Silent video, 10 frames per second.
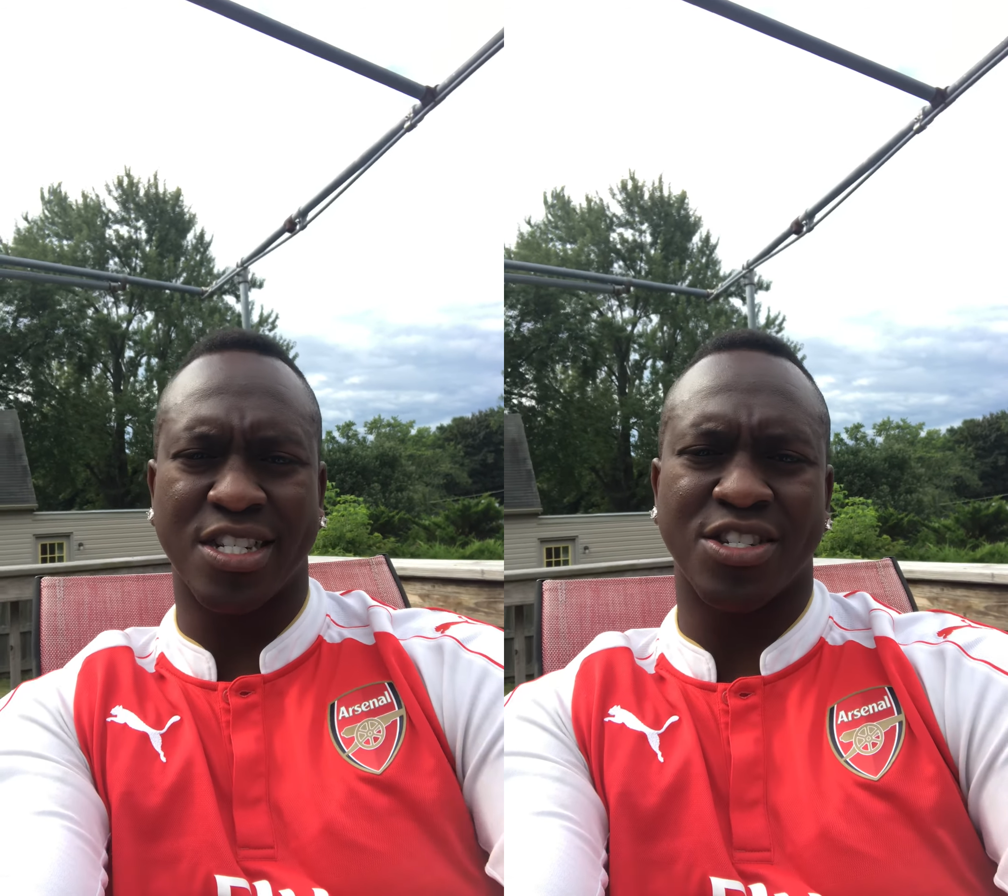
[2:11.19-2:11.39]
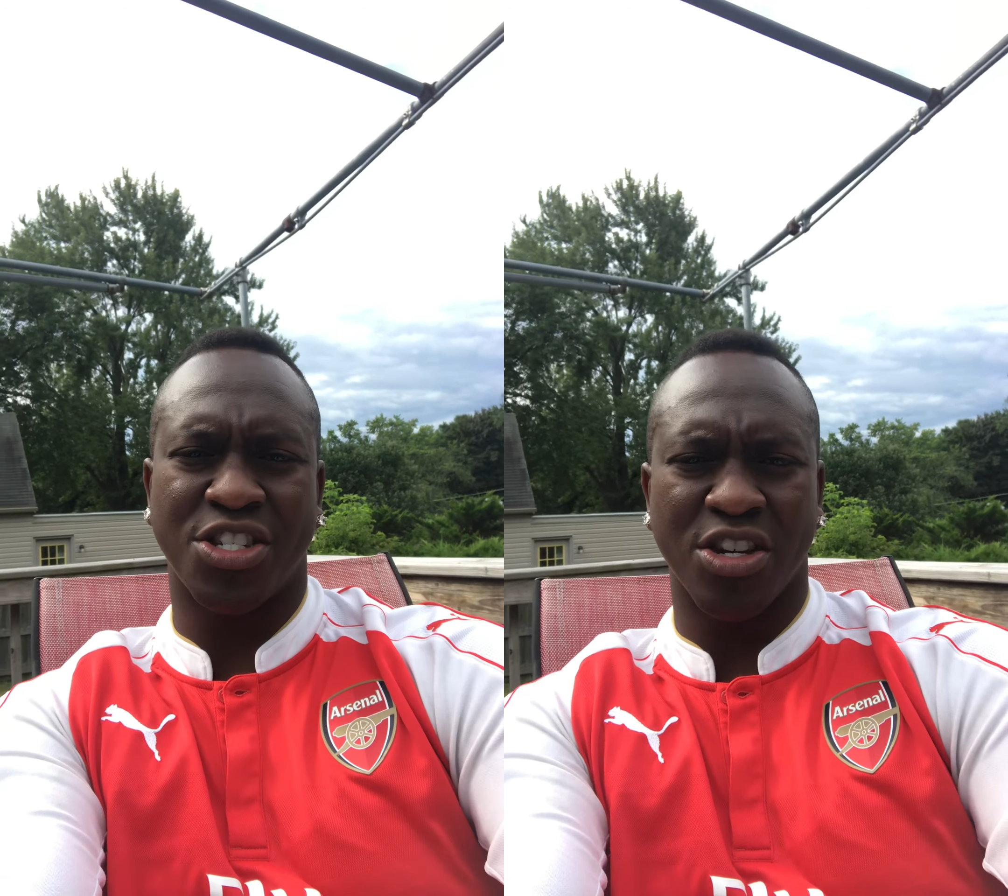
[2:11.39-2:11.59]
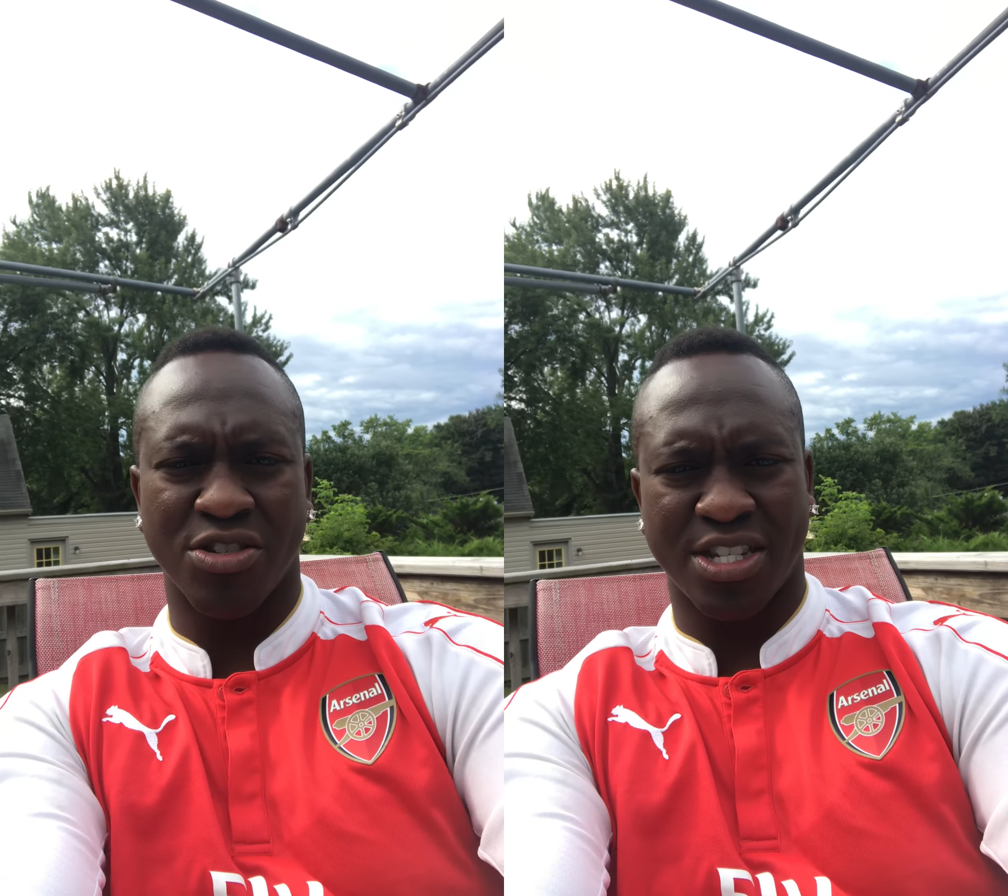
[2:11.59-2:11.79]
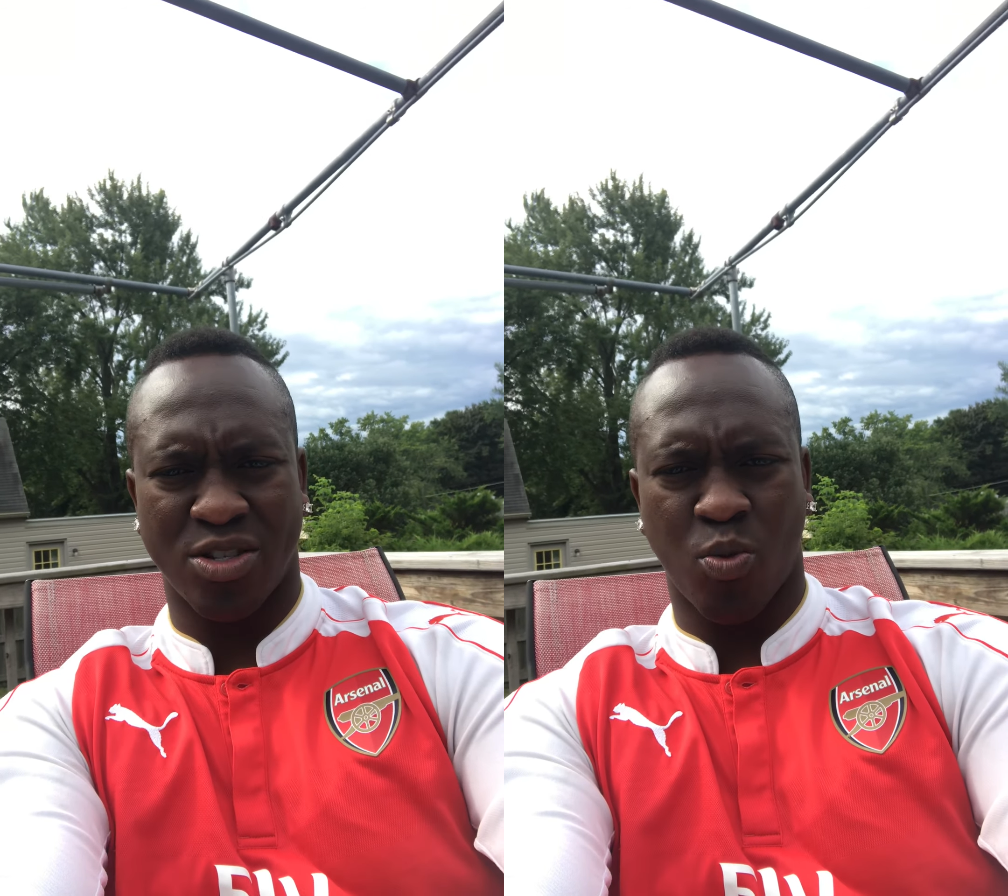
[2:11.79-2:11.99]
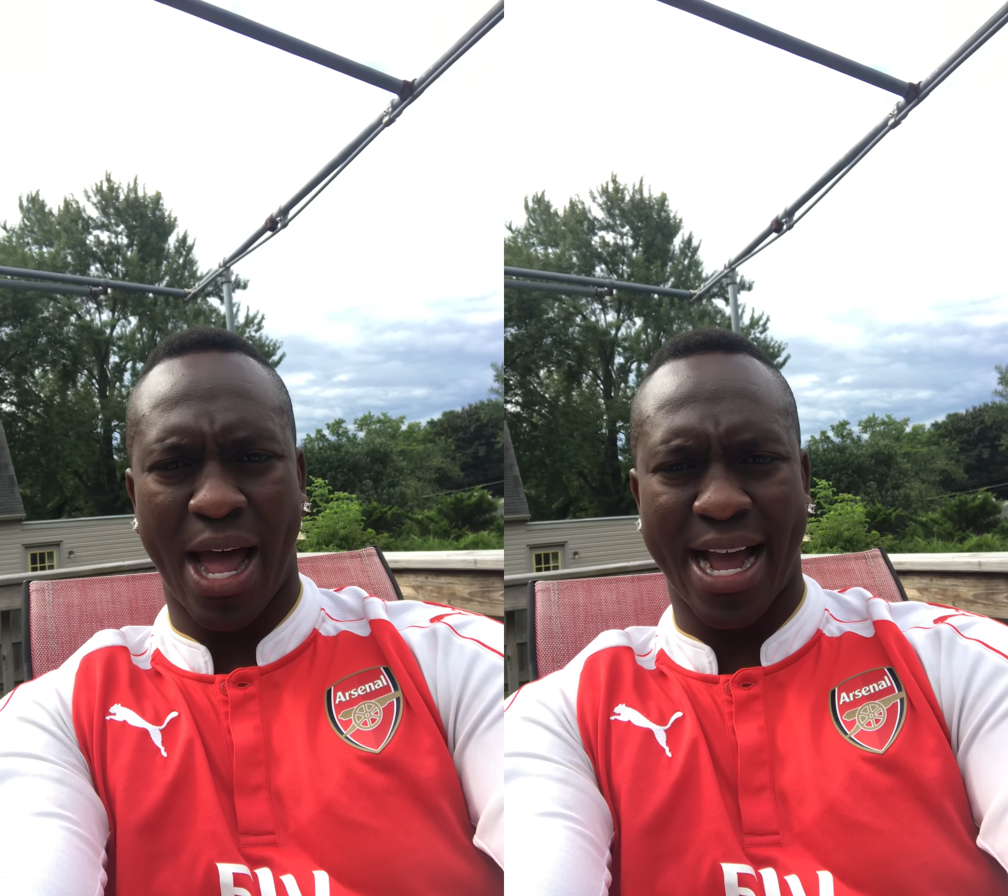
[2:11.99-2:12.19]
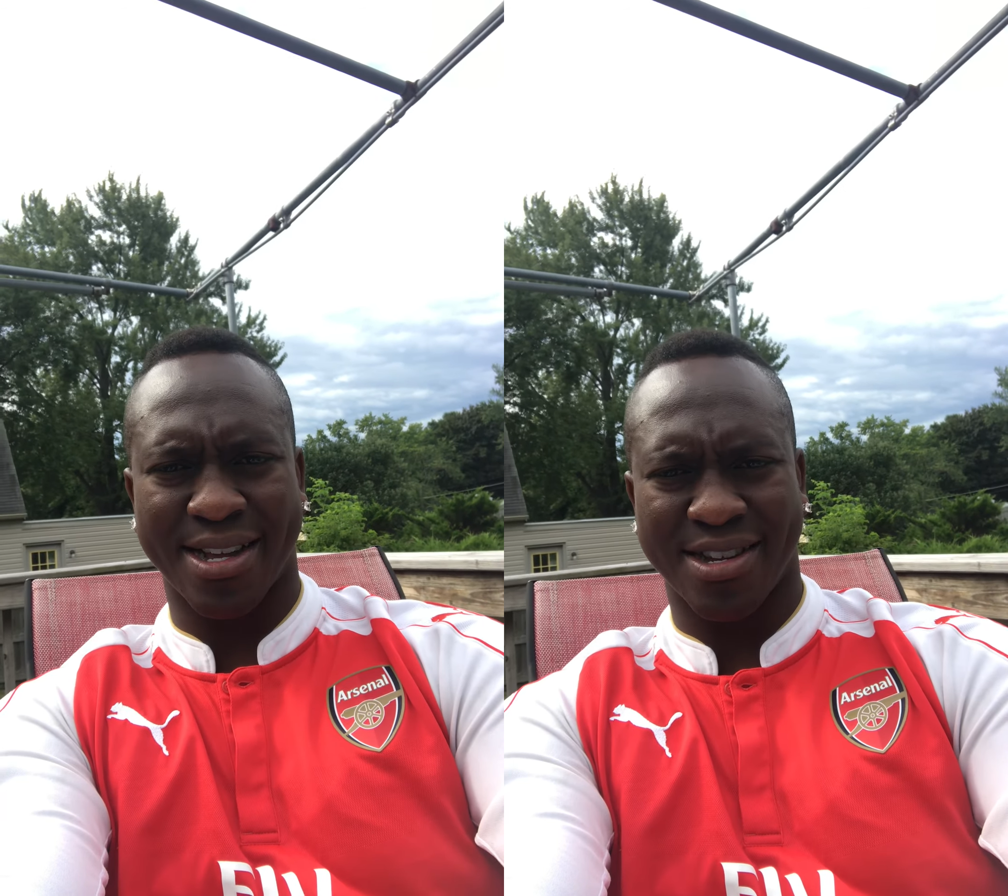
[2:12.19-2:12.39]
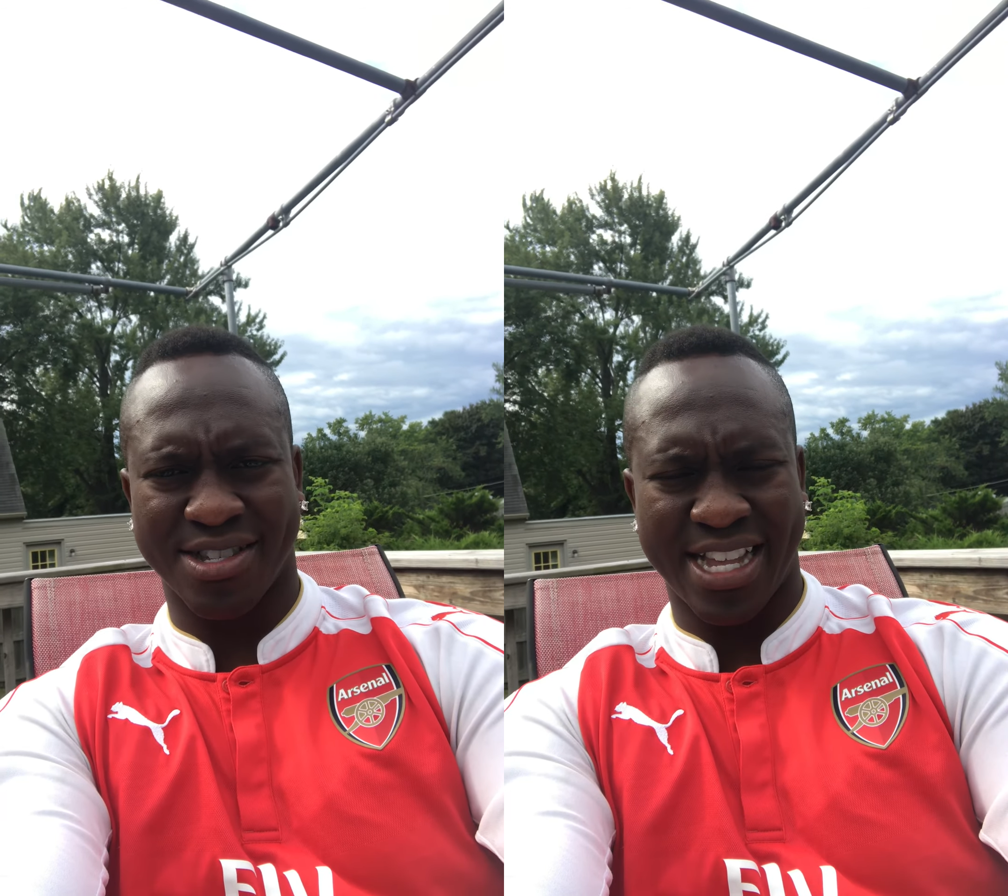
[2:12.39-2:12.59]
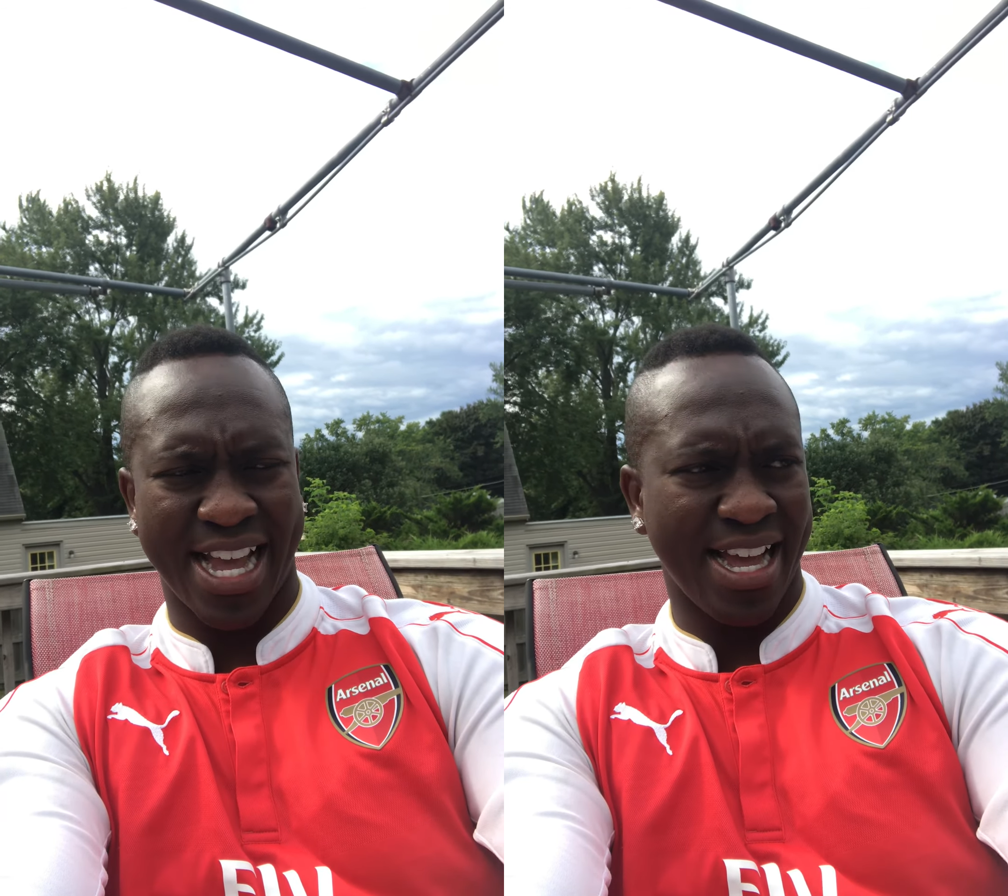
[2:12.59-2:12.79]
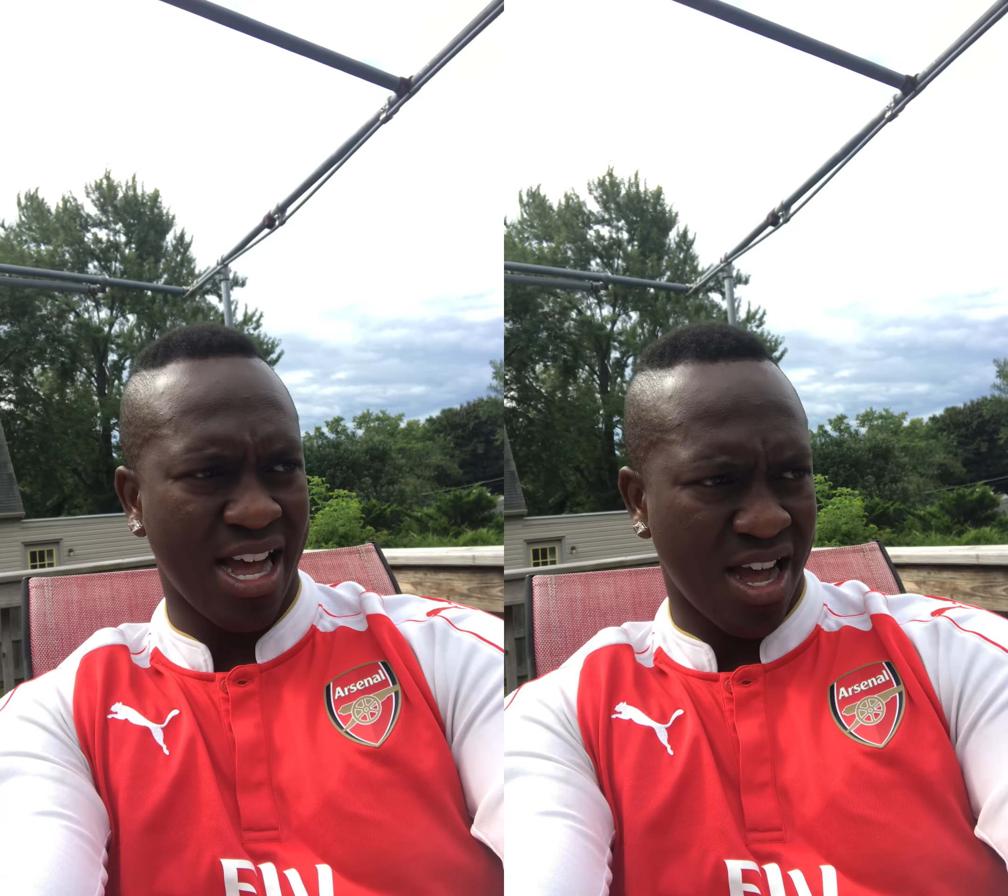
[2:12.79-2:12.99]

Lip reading: because Chelsea's whack, because they